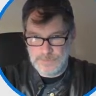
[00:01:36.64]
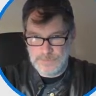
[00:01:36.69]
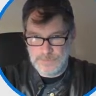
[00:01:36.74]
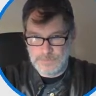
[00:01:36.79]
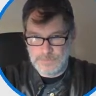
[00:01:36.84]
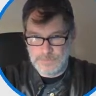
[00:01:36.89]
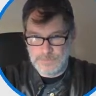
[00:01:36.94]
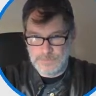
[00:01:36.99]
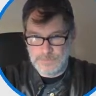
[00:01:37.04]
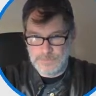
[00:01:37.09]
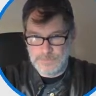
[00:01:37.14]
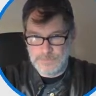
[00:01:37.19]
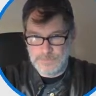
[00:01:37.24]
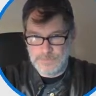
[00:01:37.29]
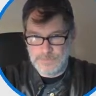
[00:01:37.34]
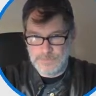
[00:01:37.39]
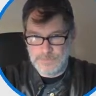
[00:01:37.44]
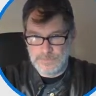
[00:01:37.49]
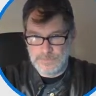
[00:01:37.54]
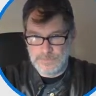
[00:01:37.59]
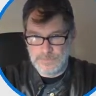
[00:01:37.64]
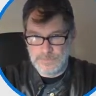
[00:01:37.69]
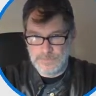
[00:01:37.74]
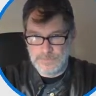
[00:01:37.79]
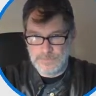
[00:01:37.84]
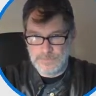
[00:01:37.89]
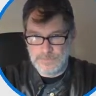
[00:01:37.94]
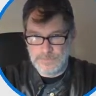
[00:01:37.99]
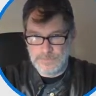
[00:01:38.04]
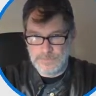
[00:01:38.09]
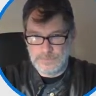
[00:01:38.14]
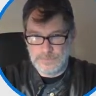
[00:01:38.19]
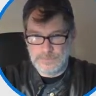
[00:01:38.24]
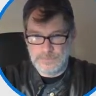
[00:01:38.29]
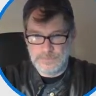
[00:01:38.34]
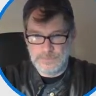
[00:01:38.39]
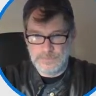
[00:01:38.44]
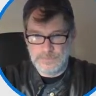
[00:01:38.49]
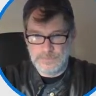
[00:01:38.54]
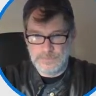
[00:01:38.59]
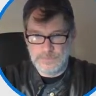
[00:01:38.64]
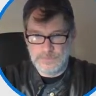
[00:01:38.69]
(no one is talking)